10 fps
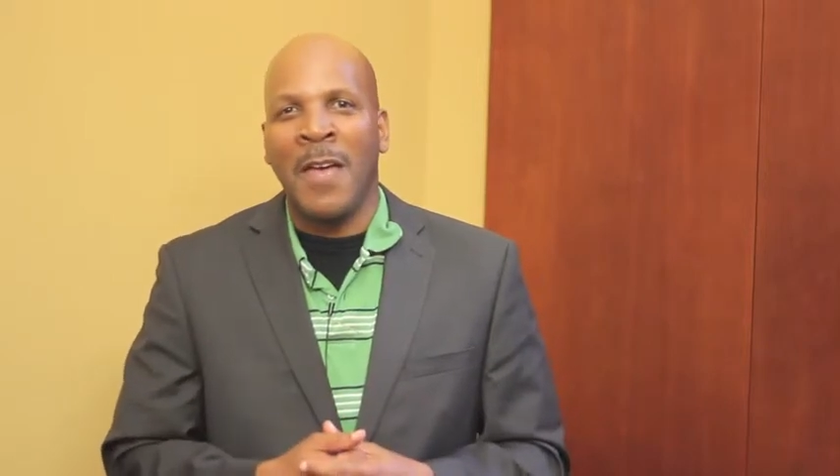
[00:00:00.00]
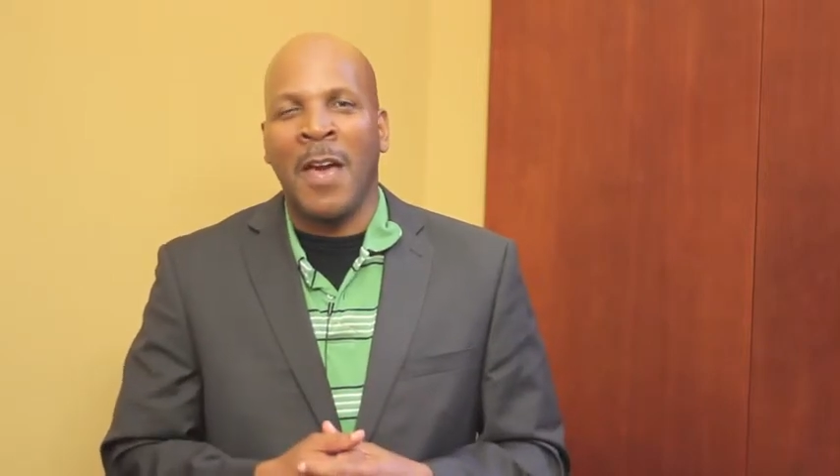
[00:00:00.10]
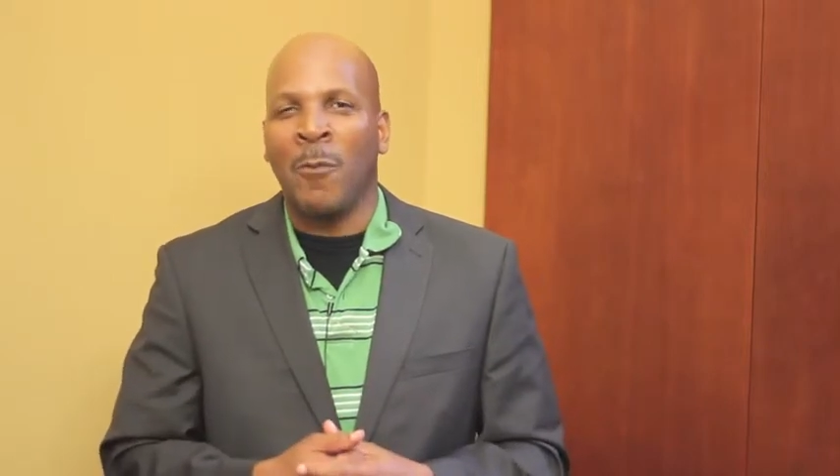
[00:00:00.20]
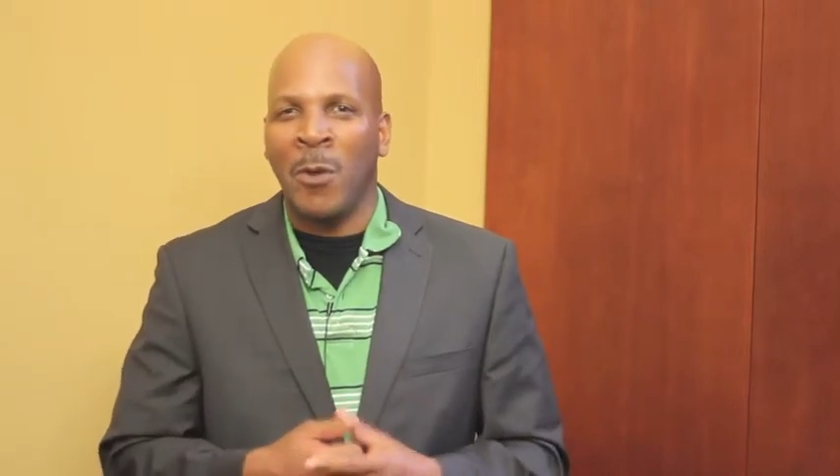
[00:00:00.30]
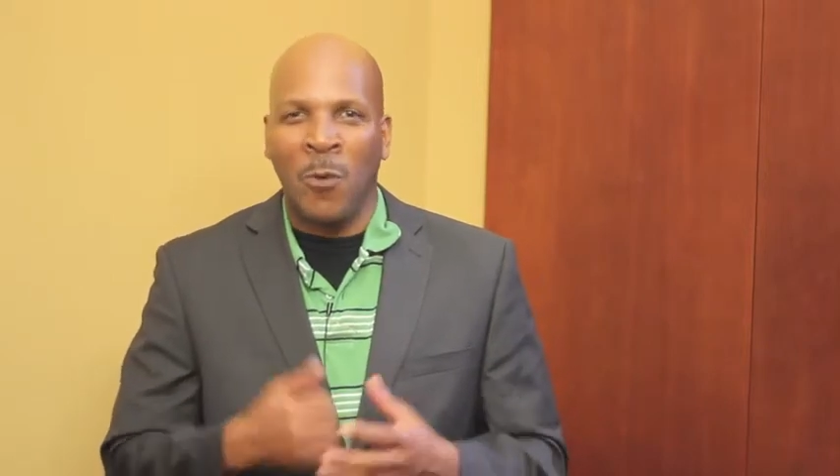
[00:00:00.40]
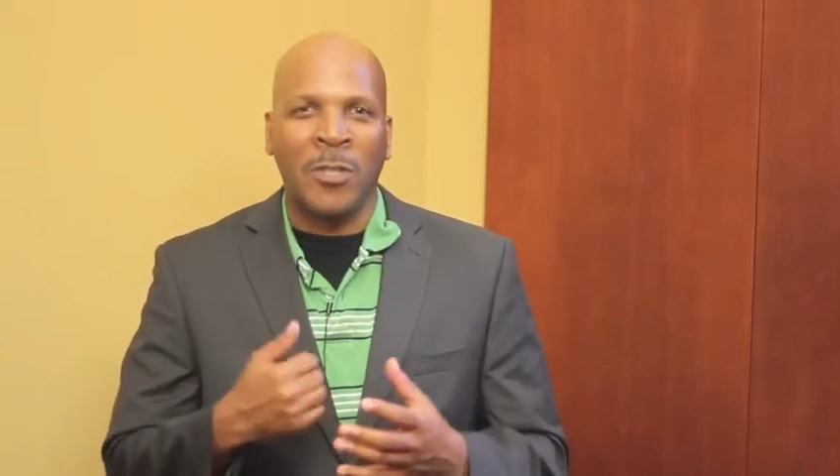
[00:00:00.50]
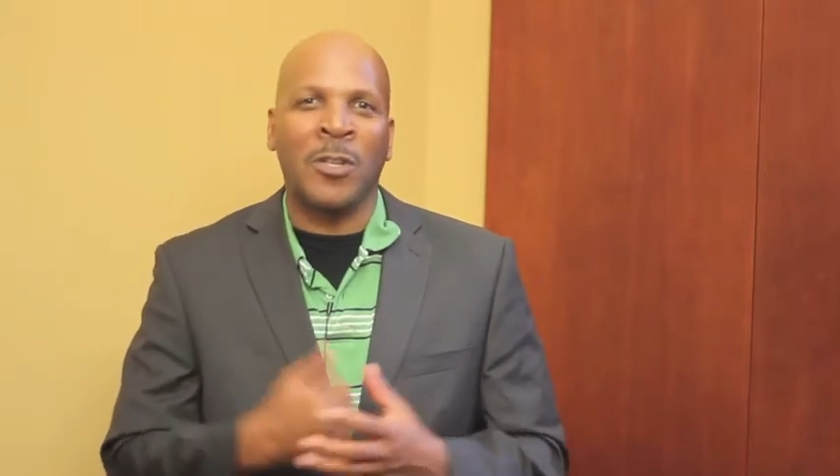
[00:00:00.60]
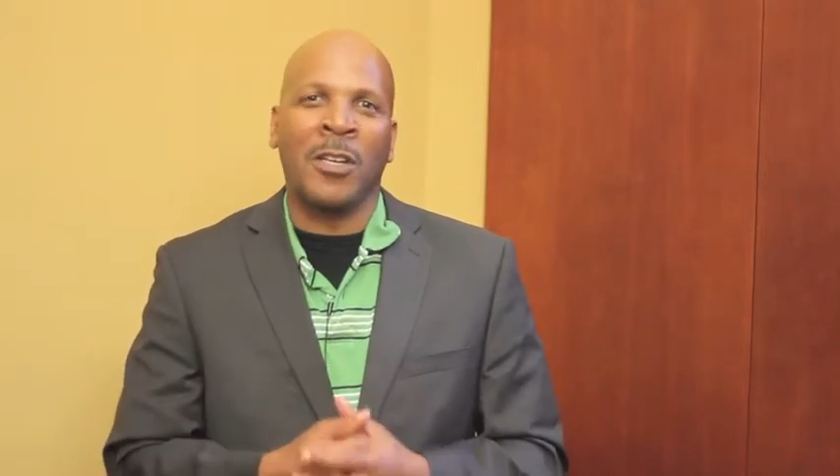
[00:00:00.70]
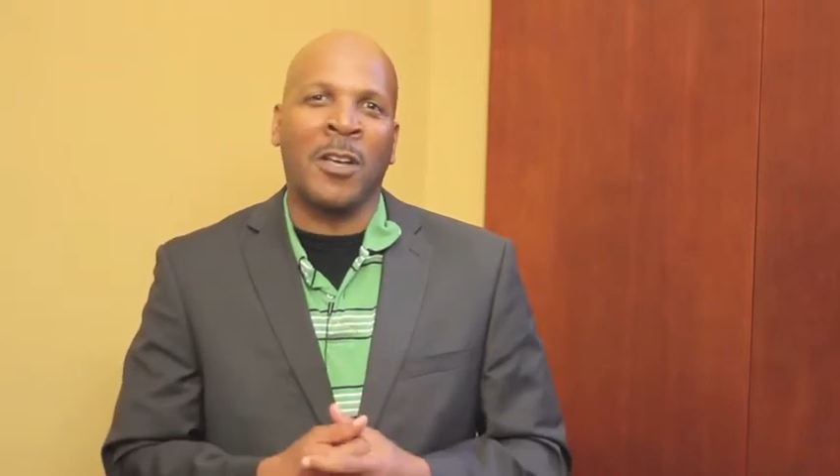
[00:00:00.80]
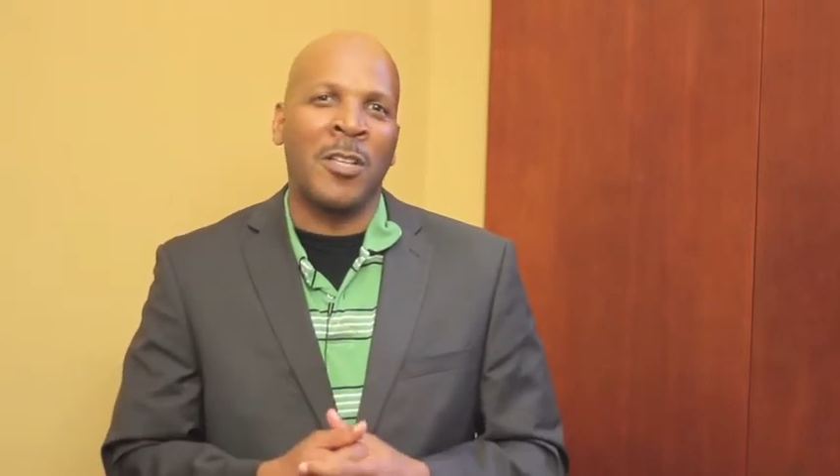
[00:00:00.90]
and we want
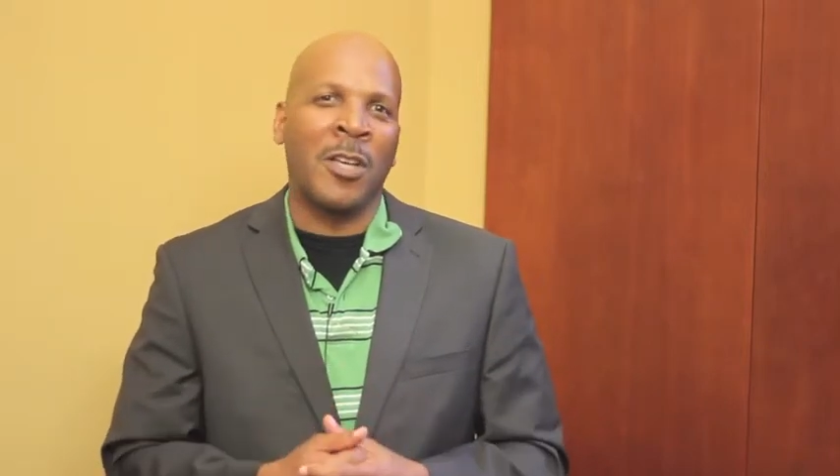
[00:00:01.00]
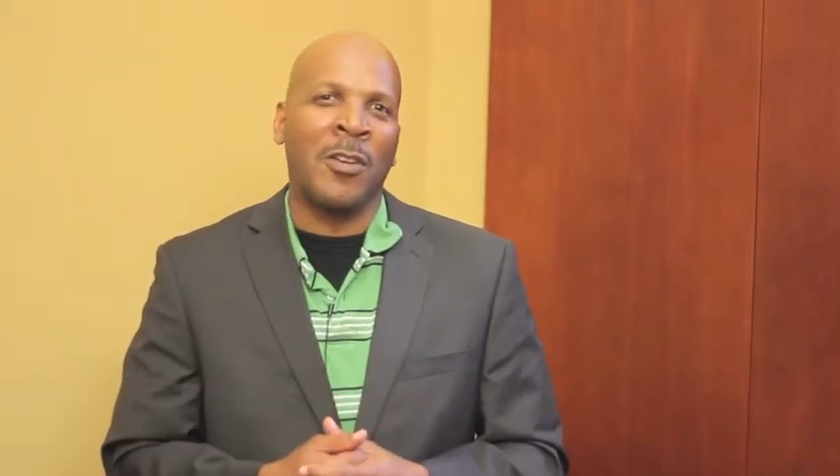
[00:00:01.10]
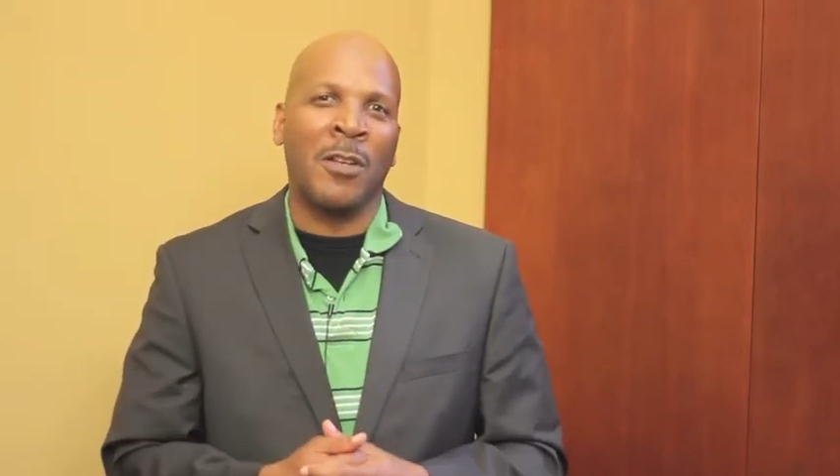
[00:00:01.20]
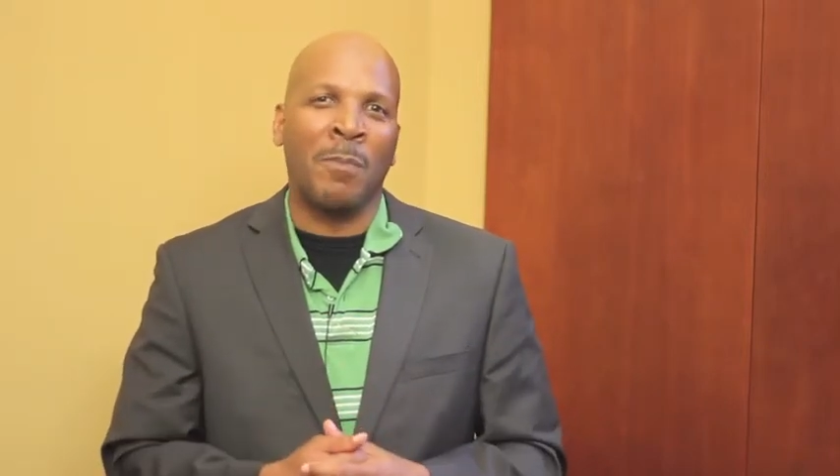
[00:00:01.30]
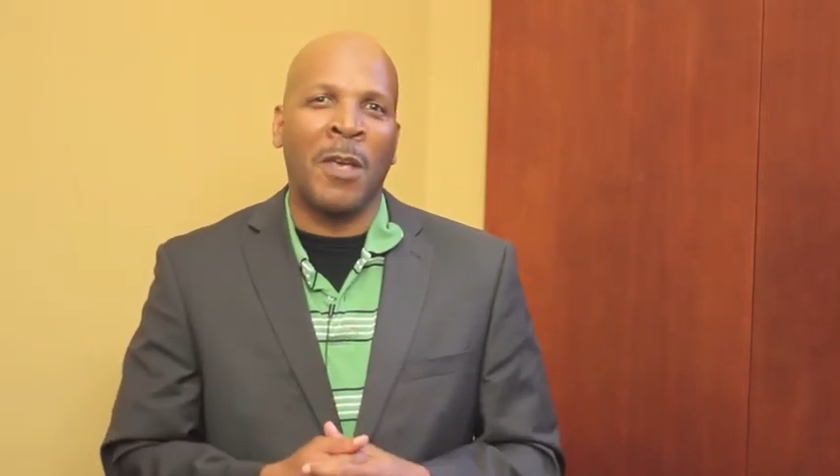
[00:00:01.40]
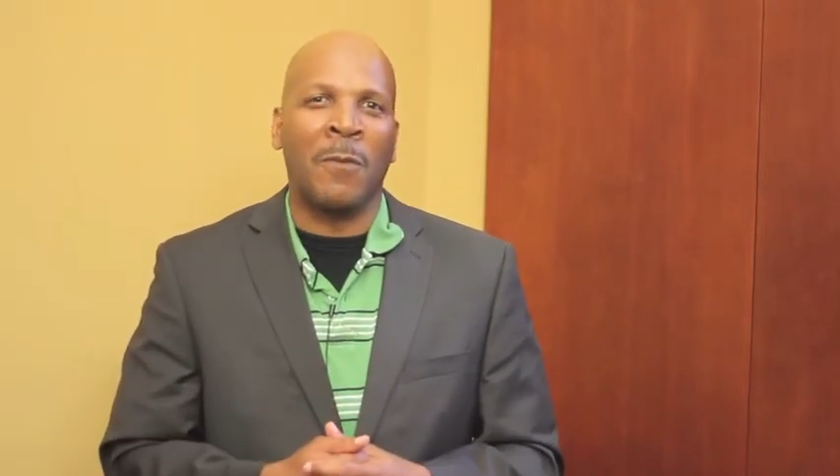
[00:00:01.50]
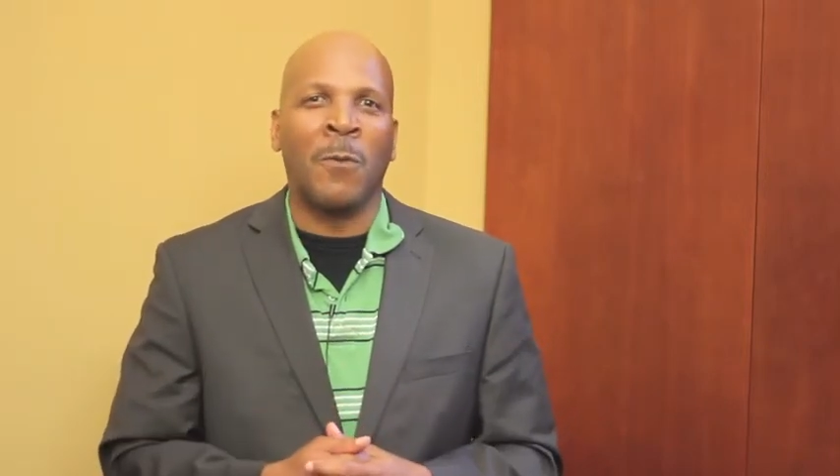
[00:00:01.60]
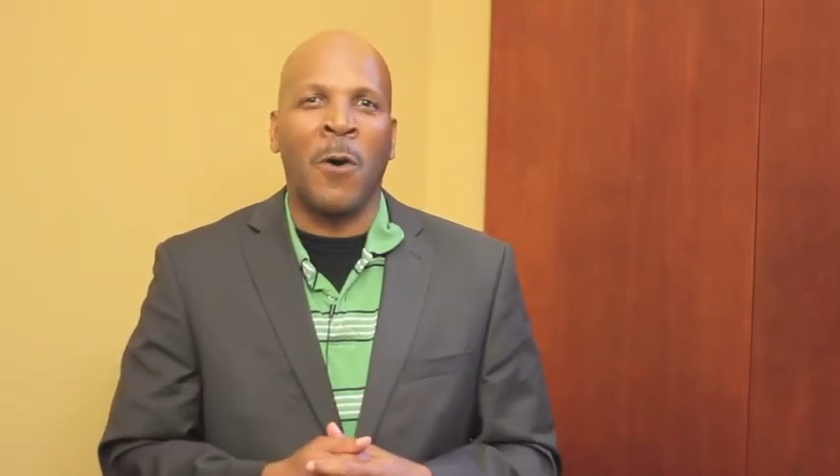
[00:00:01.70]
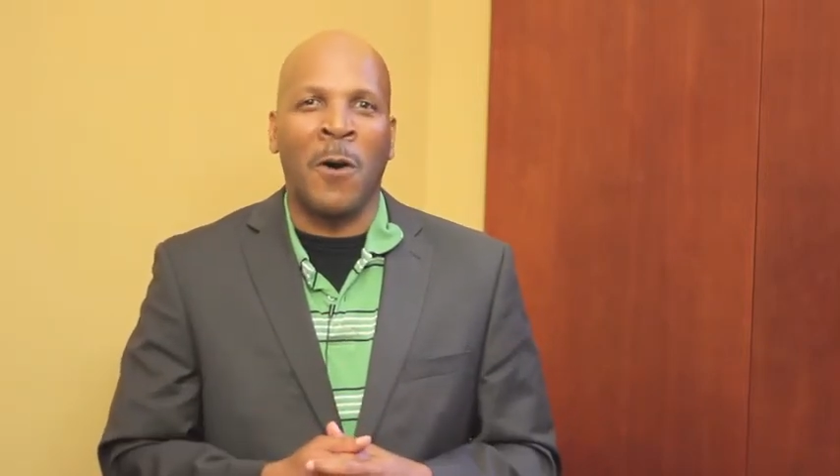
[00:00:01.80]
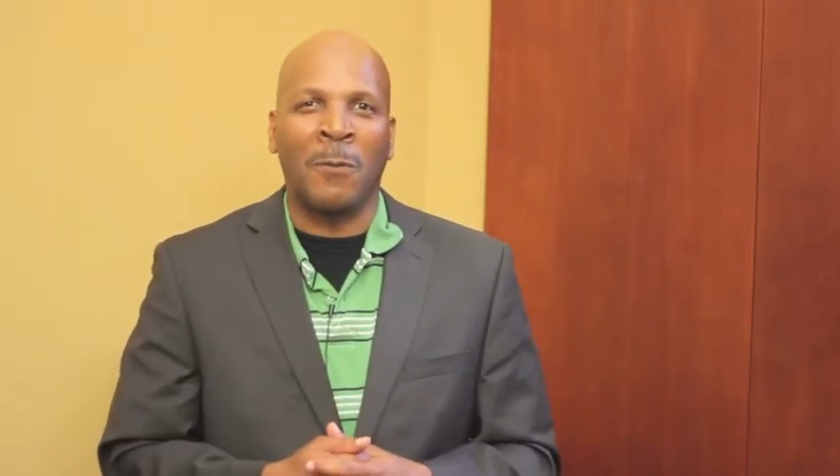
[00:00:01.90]
you to continue to be
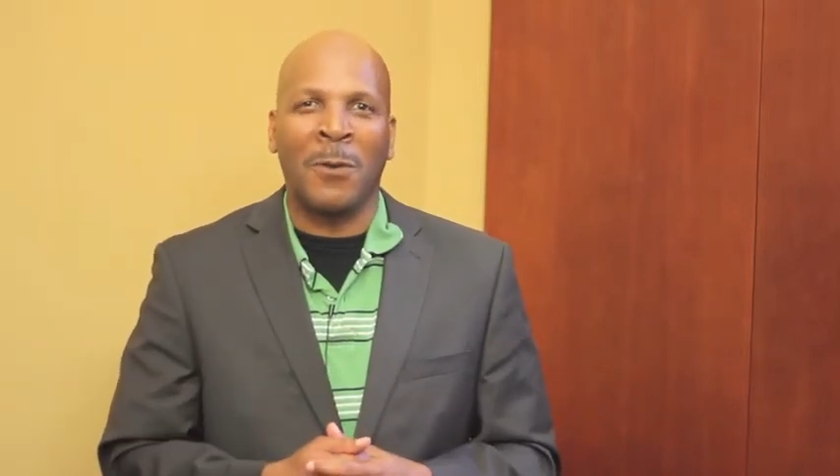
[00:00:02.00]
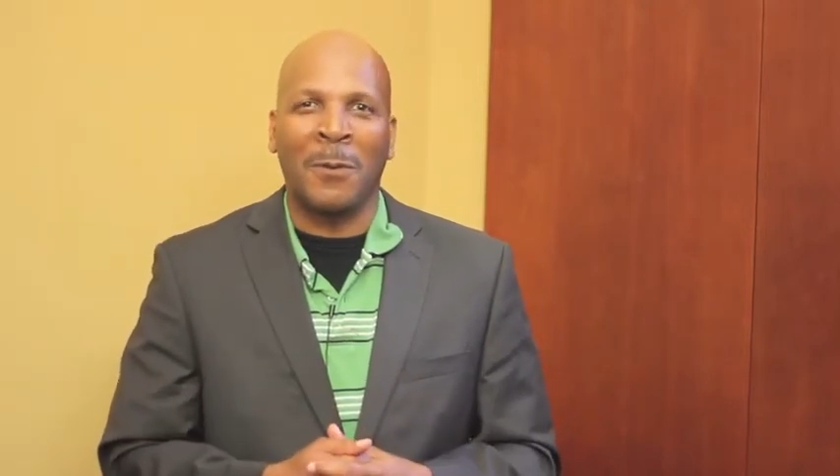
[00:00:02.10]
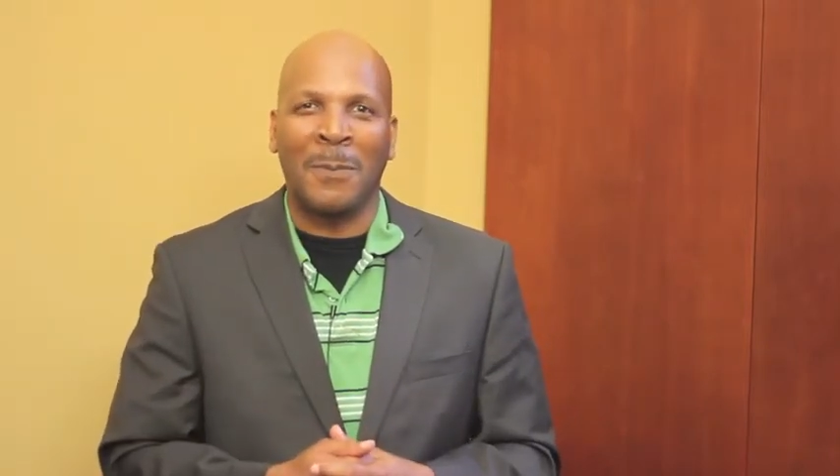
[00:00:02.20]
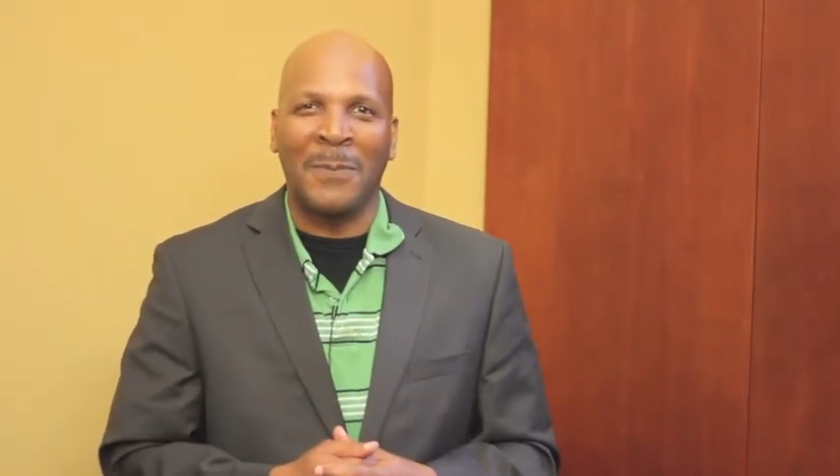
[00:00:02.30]
involved.